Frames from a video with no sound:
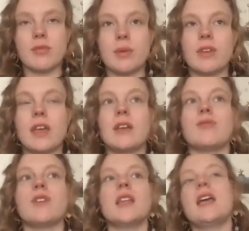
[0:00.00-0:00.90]
I've been
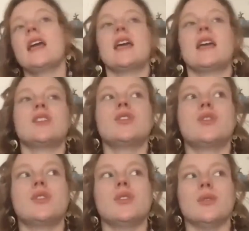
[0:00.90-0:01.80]
getting really
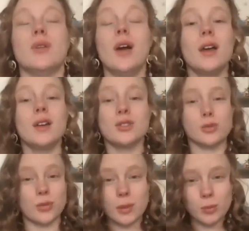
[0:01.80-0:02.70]
into
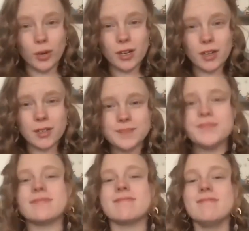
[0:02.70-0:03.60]
dream work,
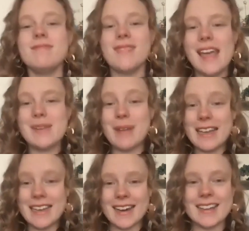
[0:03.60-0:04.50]
and my
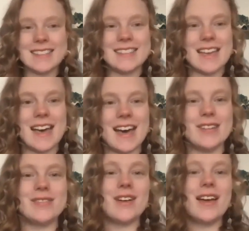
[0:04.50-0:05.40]
guides
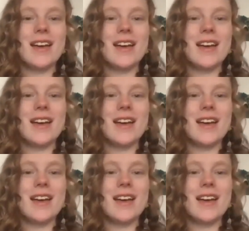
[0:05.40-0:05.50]
have